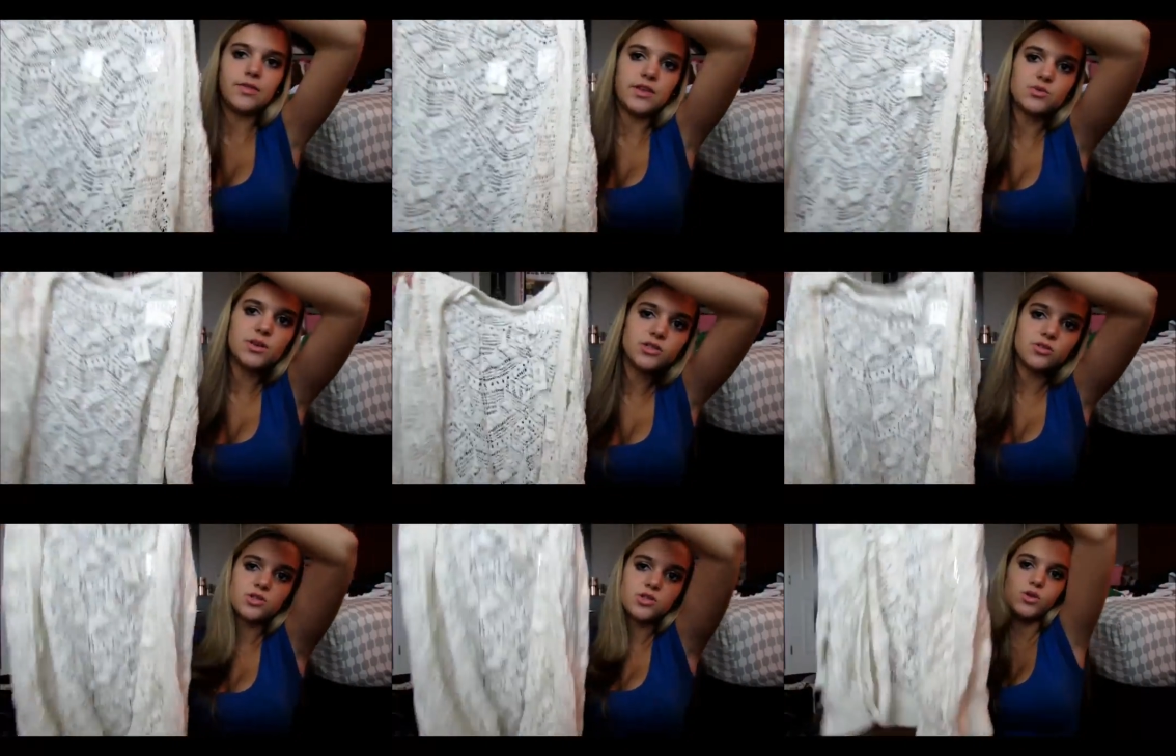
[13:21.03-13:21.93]
this one is
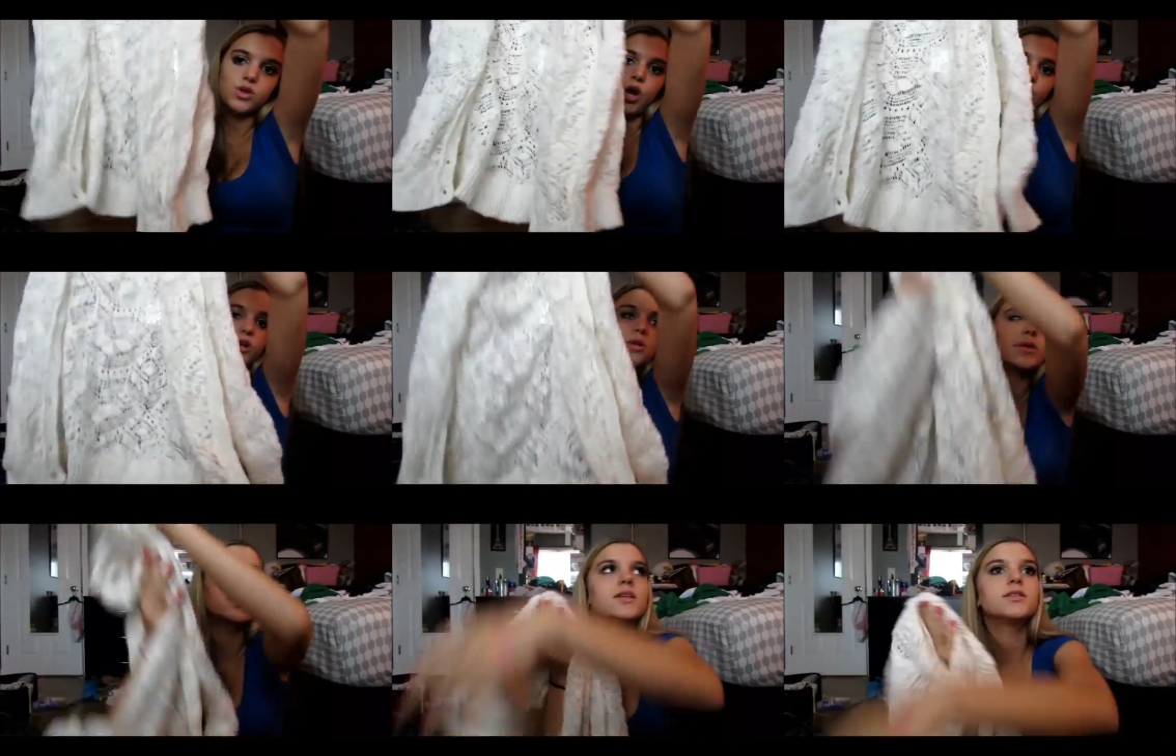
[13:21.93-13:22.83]
also longer
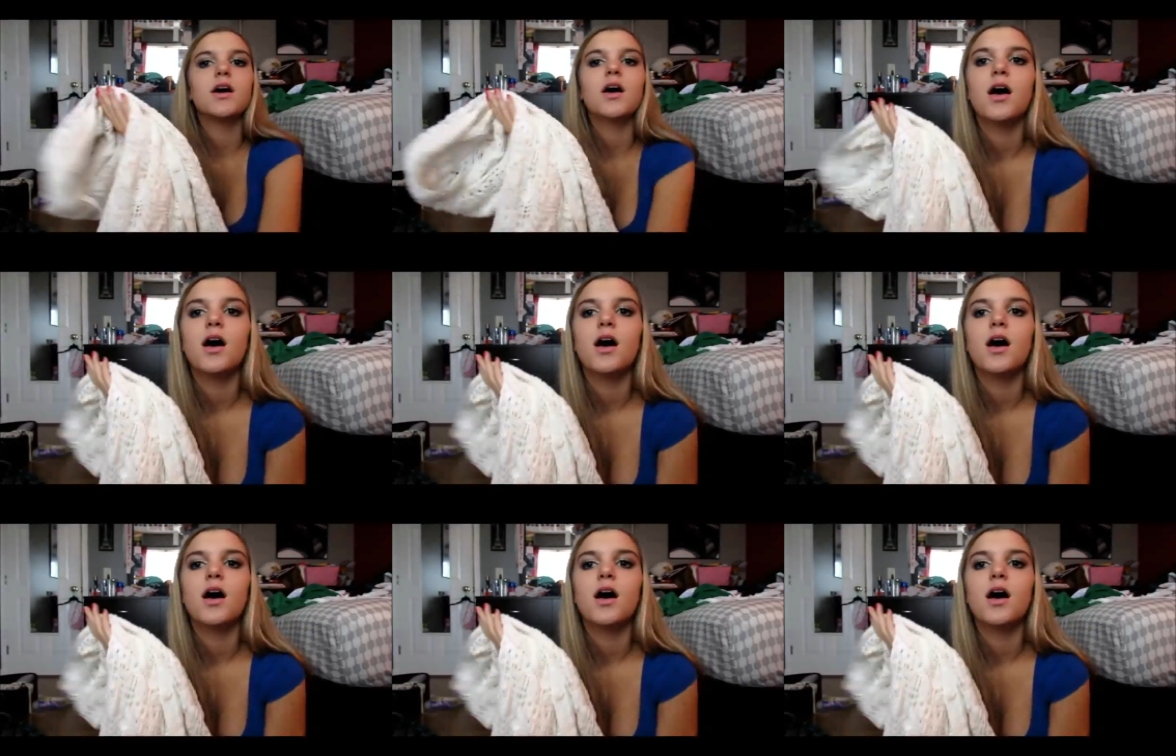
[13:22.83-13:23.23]
because